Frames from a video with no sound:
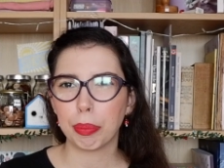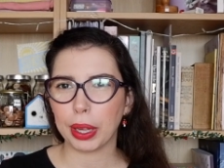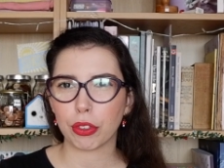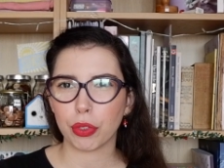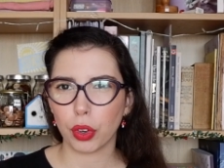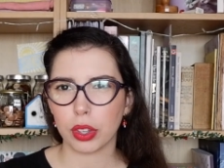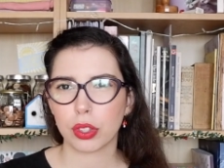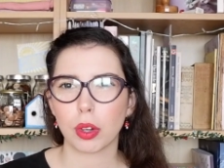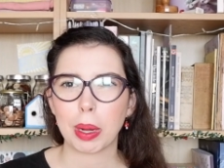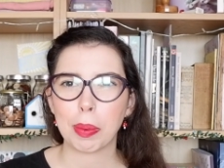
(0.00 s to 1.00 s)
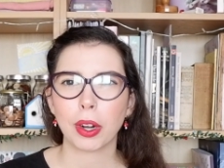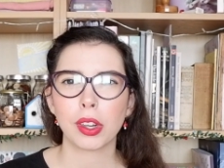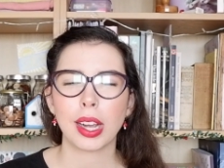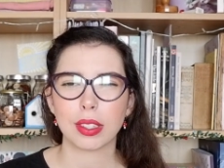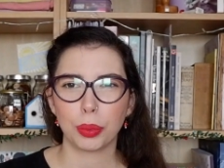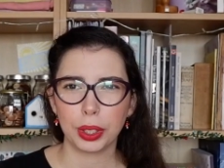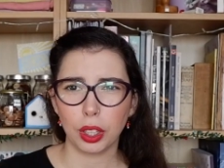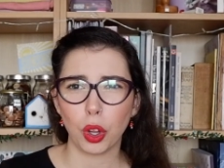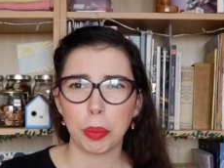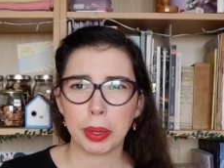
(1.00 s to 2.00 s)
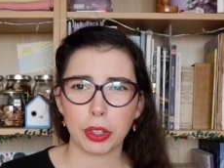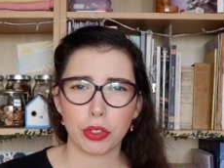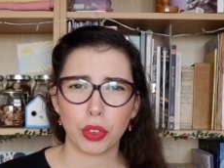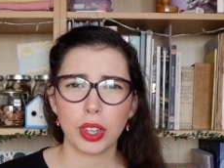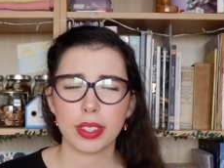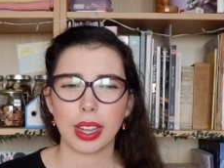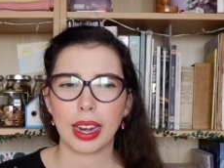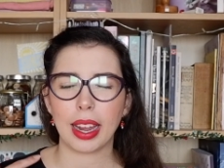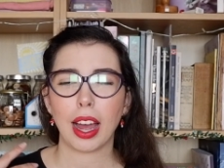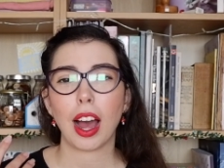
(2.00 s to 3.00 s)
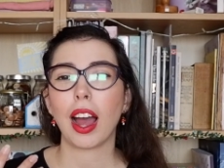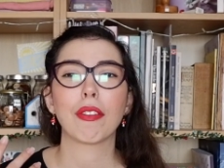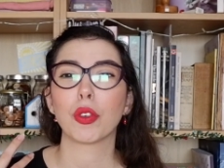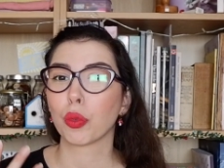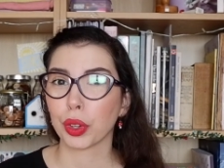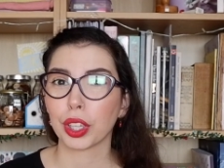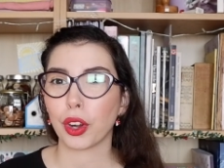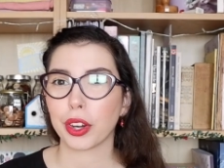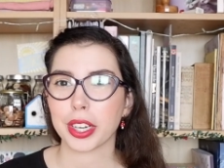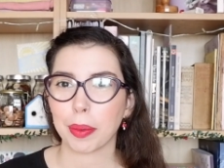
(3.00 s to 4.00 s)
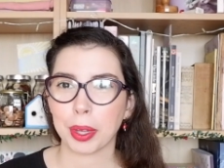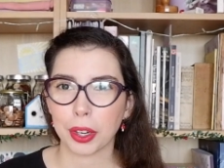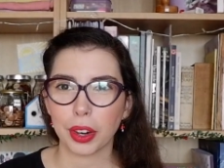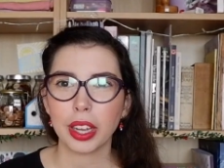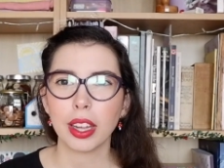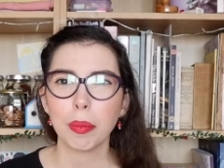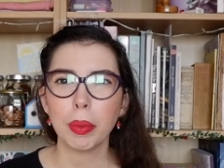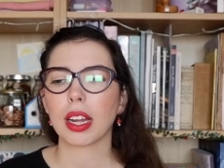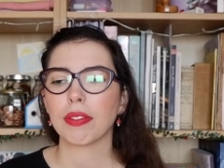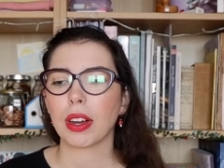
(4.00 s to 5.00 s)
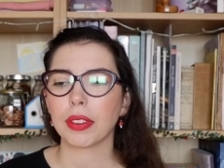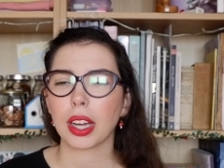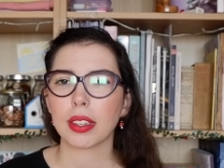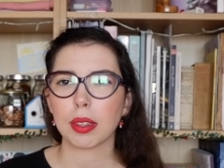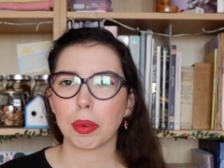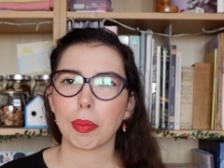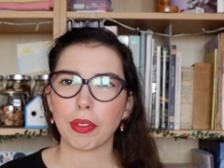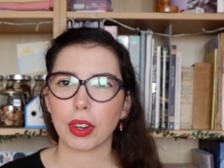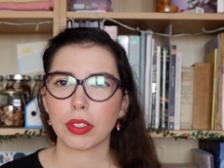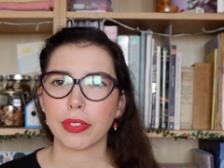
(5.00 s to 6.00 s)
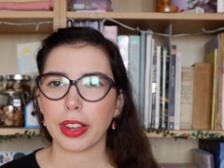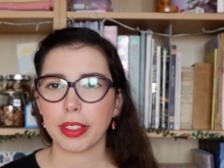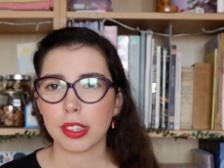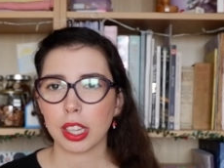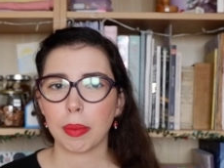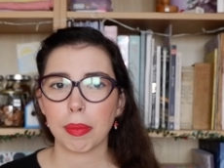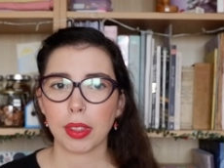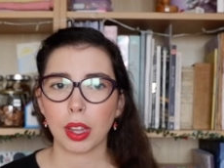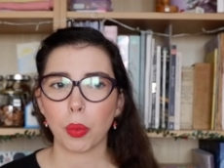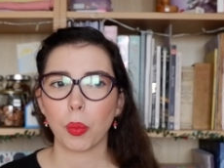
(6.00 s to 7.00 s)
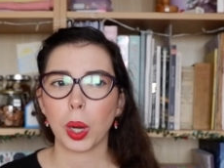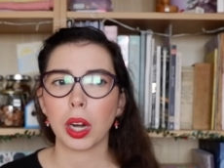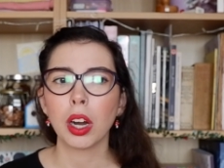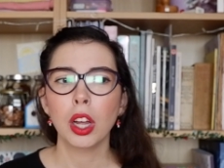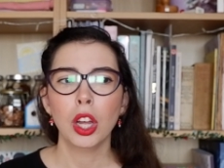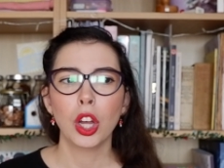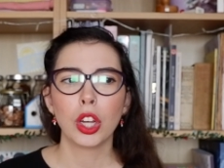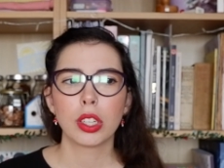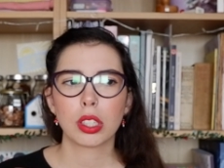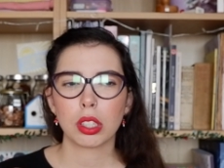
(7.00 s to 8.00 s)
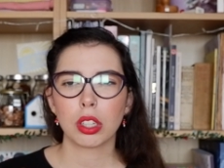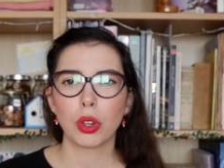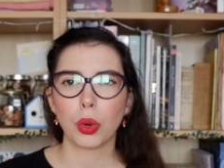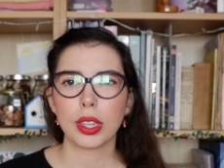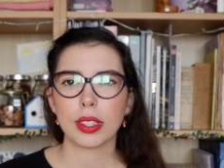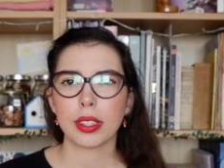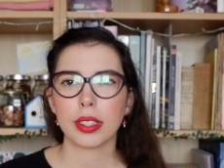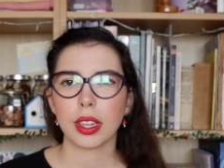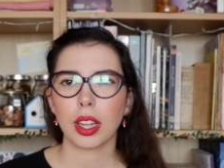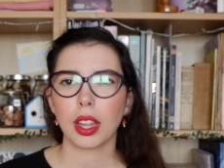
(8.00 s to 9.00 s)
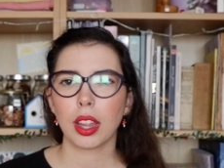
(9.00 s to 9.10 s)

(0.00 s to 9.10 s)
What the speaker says: pitched voice. So my partner has a really low pitched voice, and I have a really hard time hearing him. I found that some of my friends find the same thing, where certain noises